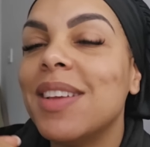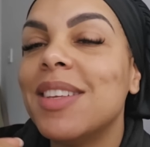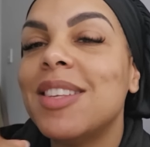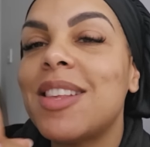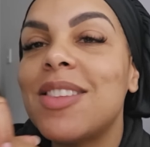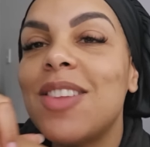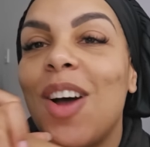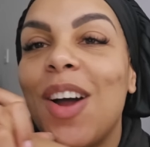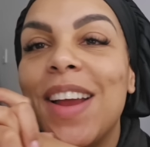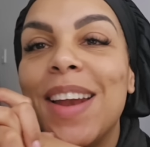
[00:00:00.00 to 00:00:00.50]

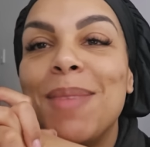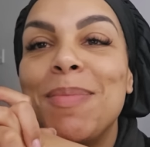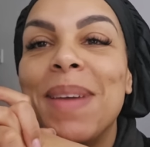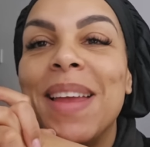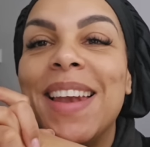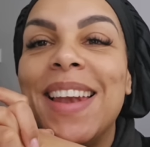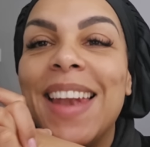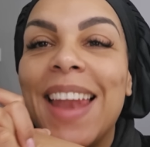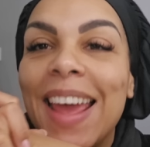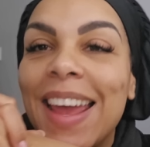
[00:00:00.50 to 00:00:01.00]
starting a
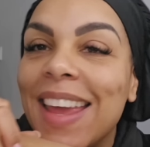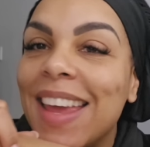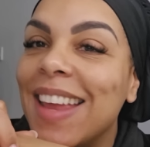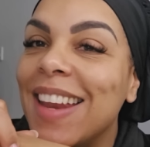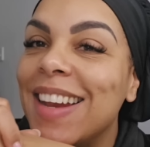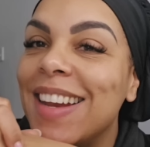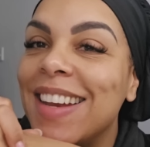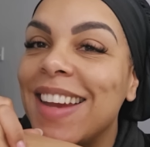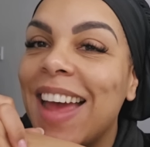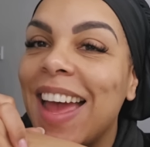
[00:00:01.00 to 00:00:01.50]
bit late
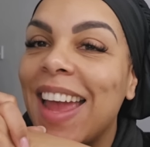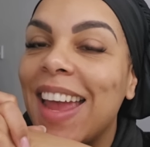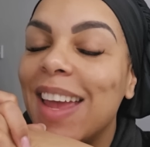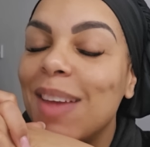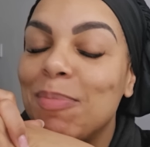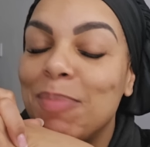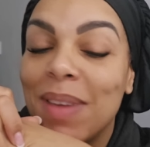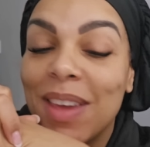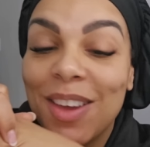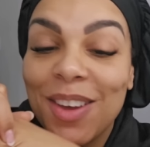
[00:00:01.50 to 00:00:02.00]
in the
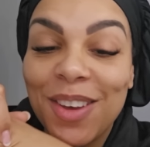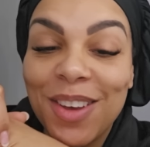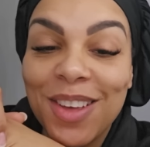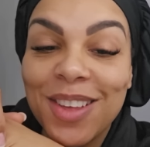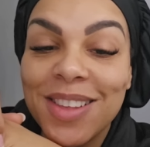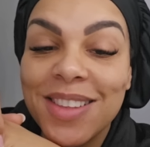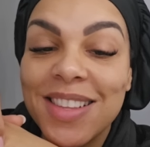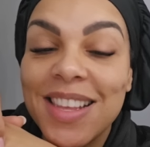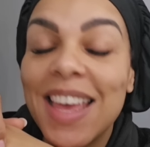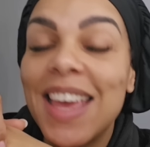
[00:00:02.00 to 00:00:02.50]
day
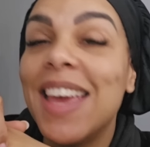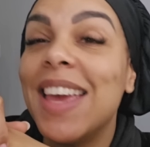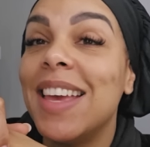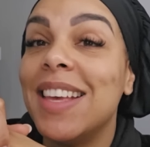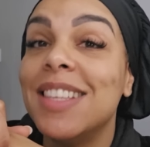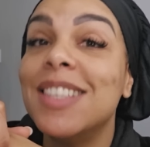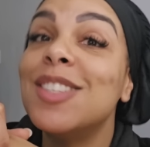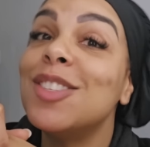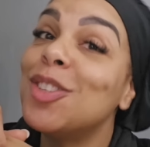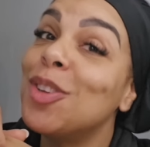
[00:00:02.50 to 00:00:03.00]
because it
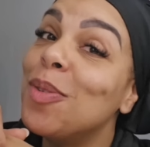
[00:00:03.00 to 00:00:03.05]
is